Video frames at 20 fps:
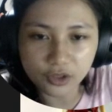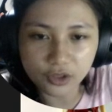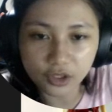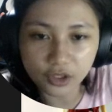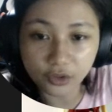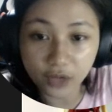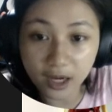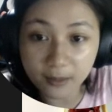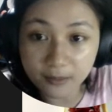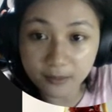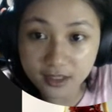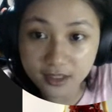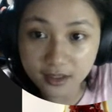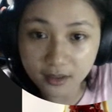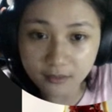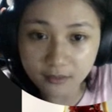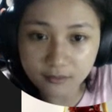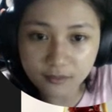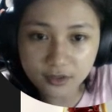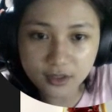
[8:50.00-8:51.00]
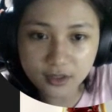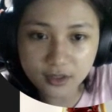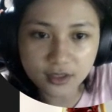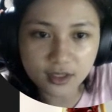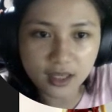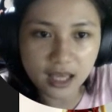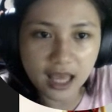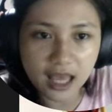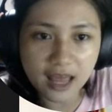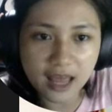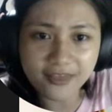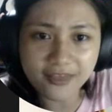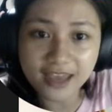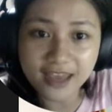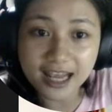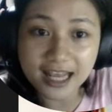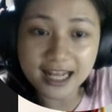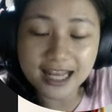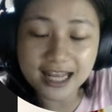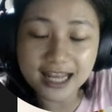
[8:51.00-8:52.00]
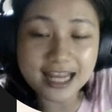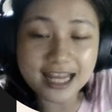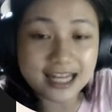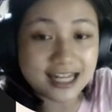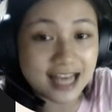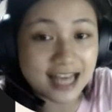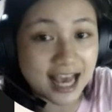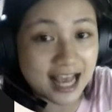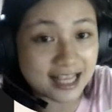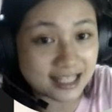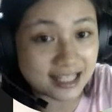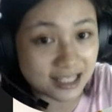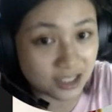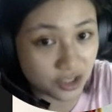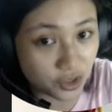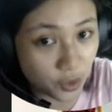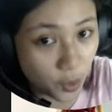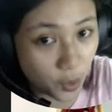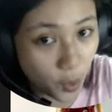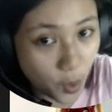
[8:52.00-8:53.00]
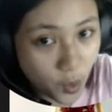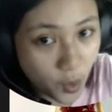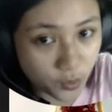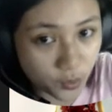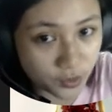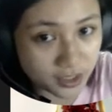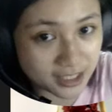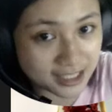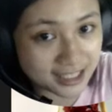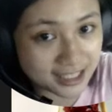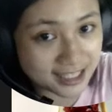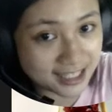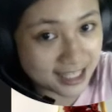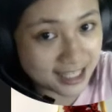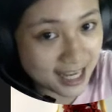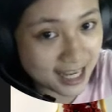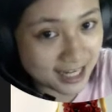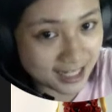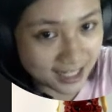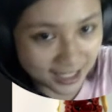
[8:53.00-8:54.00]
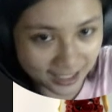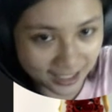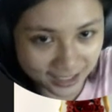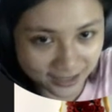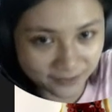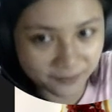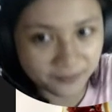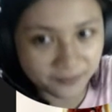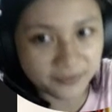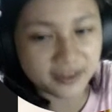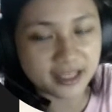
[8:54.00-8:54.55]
ribosomes. It has its own DNA.